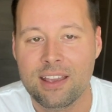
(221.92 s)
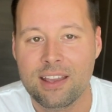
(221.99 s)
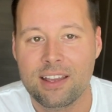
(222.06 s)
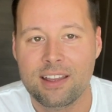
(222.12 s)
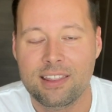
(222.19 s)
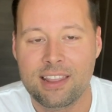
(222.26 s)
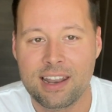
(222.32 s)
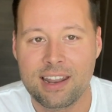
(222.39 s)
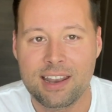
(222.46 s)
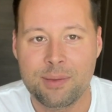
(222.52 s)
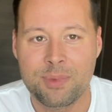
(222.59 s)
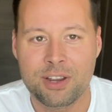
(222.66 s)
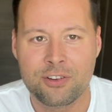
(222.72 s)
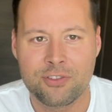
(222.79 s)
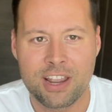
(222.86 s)
Then at
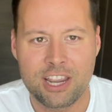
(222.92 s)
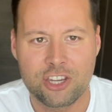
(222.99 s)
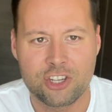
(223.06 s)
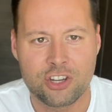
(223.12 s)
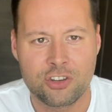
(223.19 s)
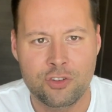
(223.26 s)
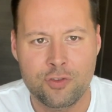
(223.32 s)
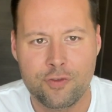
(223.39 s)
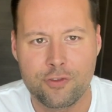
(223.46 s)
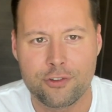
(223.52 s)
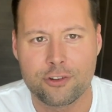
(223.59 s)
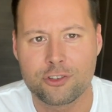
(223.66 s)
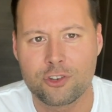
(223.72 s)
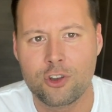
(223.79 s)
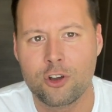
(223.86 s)
immigration, you
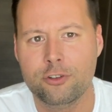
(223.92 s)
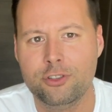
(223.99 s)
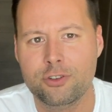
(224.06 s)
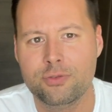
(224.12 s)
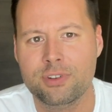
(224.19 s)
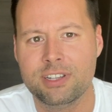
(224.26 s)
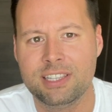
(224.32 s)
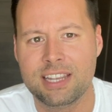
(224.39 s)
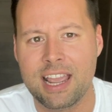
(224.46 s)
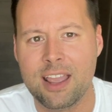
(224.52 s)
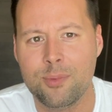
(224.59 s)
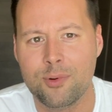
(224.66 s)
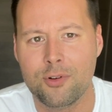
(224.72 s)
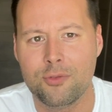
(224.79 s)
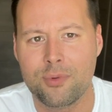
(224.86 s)
first go to a
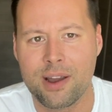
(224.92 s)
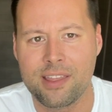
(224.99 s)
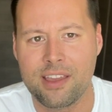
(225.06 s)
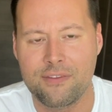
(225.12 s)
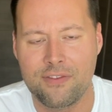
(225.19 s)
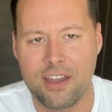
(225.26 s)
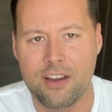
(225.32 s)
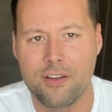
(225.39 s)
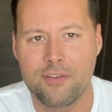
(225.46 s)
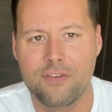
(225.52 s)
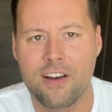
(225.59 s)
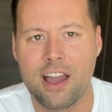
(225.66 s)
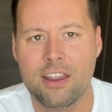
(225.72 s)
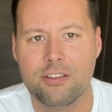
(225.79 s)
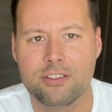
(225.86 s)
table where they
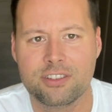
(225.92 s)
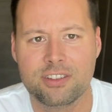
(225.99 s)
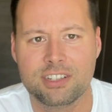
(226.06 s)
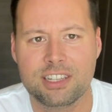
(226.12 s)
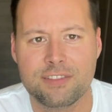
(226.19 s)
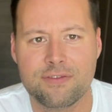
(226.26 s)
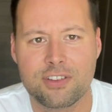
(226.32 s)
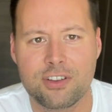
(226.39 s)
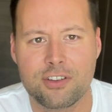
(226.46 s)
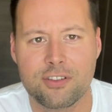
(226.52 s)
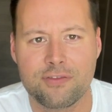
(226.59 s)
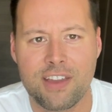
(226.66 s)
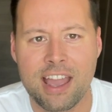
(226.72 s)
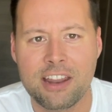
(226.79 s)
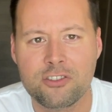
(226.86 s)
verify your certificate of
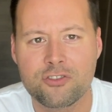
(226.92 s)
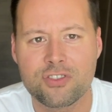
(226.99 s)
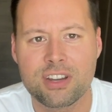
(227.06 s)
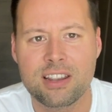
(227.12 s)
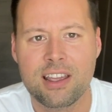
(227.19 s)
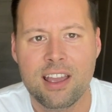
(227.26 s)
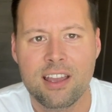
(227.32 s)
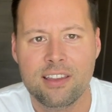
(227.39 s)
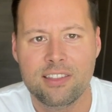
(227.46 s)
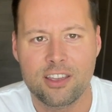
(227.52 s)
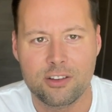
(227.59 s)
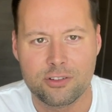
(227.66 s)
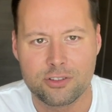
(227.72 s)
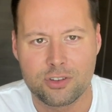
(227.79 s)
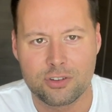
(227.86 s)
entry. They
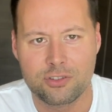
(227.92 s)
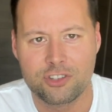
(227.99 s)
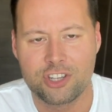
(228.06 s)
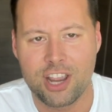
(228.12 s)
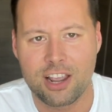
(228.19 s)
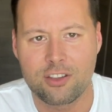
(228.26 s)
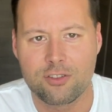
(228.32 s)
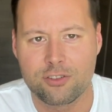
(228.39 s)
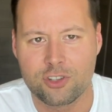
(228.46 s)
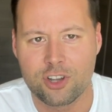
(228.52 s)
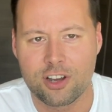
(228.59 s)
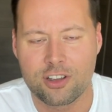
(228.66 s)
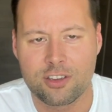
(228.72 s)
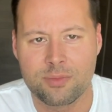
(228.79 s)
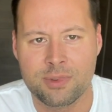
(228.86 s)
also check your
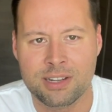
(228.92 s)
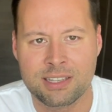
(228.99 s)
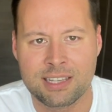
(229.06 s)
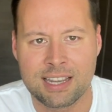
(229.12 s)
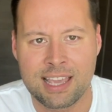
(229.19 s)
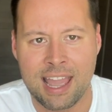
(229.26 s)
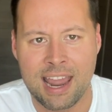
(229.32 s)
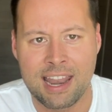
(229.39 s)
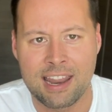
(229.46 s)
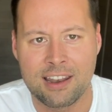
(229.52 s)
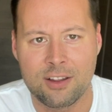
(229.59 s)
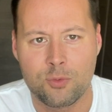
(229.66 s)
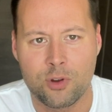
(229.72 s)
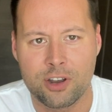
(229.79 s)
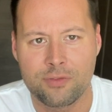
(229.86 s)
documents again,
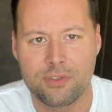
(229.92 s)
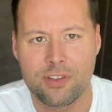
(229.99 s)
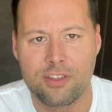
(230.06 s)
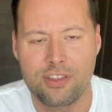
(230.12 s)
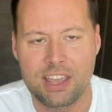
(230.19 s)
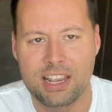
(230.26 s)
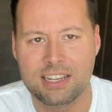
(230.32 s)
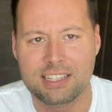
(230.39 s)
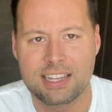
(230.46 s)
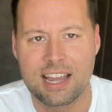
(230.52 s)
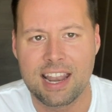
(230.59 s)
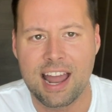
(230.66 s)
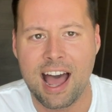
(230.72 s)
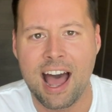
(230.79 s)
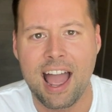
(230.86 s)
and one of the things
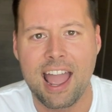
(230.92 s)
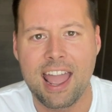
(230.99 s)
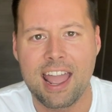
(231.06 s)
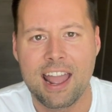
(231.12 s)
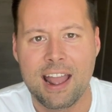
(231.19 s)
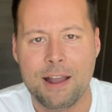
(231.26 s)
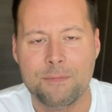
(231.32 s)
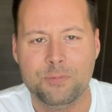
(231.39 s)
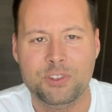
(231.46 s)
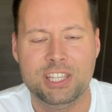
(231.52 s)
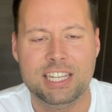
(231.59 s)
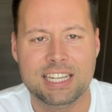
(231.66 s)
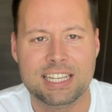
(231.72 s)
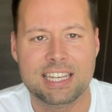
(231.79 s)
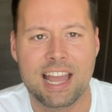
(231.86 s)
that I
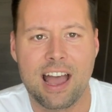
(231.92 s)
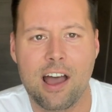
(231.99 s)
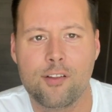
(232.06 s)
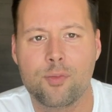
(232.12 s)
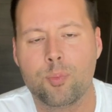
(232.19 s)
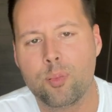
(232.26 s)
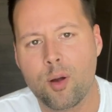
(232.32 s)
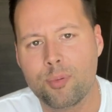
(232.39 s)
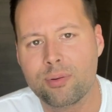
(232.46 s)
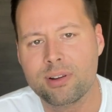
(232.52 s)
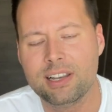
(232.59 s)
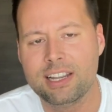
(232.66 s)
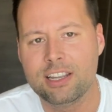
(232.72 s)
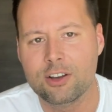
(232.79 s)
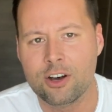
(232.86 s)
didn't have
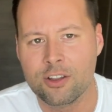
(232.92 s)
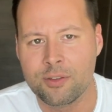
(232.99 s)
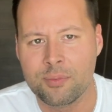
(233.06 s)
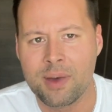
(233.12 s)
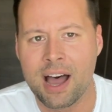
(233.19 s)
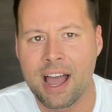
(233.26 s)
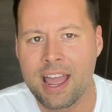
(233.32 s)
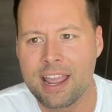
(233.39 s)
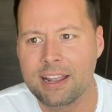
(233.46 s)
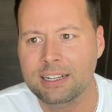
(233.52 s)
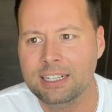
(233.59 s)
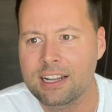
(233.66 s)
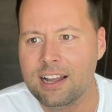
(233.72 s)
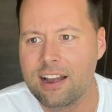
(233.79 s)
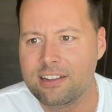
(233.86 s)
properly on my
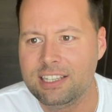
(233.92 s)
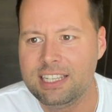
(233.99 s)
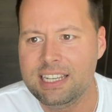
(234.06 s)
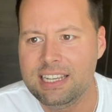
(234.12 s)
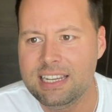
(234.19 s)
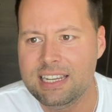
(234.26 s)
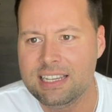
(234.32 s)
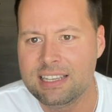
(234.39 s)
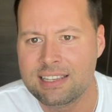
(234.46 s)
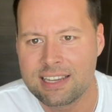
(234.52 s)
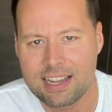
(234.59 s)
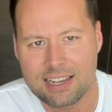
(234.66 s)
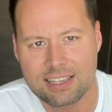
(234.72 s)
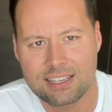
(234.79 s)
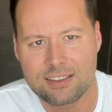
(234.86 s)

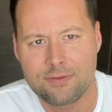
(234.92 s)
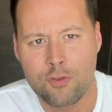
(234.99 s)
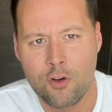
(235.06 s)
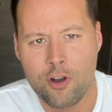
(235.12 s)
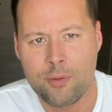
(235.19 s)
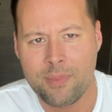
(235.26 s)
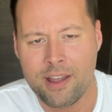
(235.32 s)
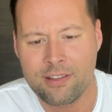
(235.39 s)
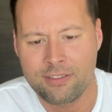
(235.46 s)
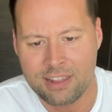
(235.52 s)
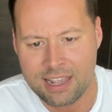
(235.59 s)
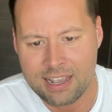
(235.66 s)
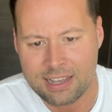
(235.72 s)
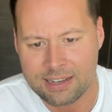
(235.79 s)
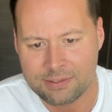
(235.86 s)
T6 form, I
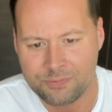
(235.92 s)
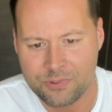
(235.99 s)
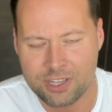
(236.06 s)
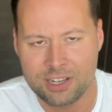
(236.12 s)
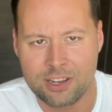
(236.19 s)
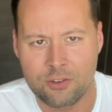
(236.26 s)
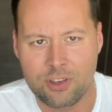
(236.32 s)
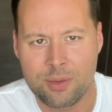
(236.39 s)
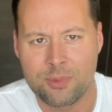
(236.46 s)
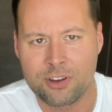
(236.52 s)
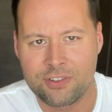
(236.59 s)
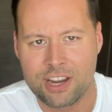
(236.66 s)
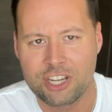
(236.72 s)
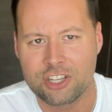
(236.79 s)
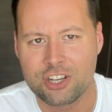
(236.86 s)
think, it's a little
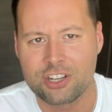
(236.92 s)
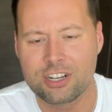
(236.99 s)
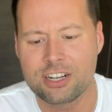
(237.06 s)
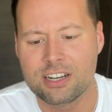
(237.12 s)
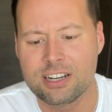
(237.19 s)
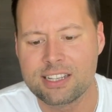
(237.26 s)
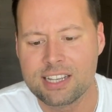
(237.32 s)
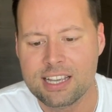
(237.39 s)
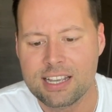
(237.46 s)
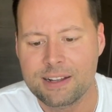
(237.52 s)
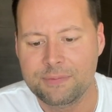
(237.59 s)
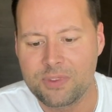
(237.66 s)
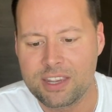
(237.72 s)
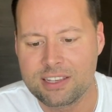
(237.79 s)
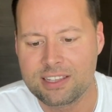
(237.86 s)
immigration card,
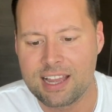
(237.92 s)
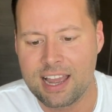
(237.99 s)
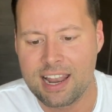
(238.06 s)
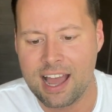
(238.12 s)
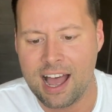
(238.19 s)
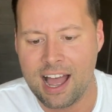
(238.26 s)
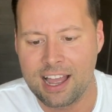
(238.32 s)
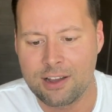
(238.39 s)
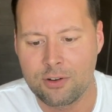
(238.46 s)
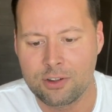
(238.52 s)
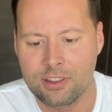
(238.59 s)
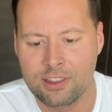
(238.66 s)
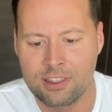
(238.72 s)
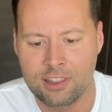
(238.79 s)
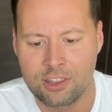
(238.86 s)
is that
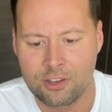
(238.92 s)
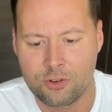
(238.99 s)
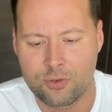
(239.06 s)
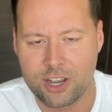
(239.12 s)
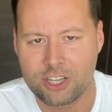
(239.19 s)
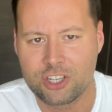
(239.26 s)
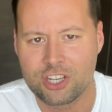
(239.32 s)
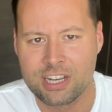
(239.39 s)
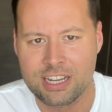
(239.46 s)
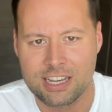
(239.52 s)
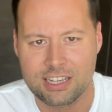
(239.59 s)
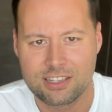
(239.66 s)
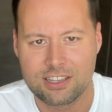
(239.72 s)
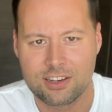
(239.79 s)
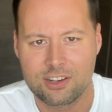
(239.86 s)
the question
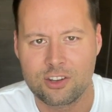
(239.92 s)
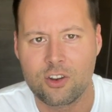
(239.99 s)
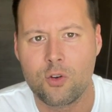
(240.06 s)
is, you know,